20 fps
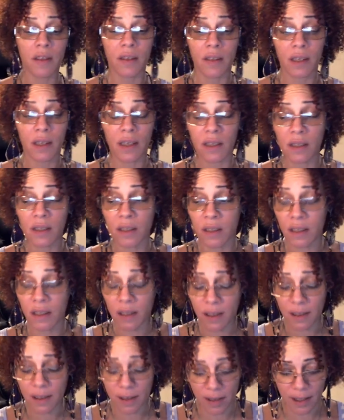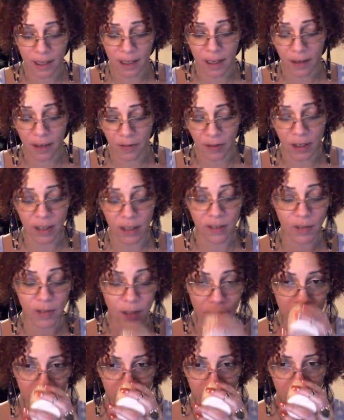consistency of this,
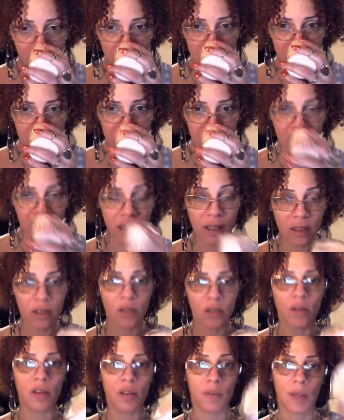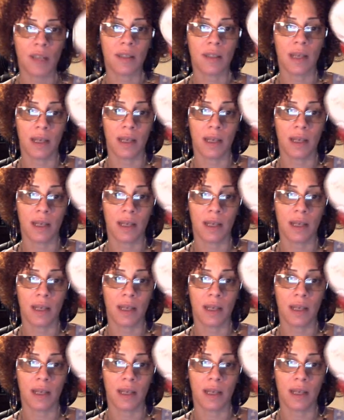first, it too smells like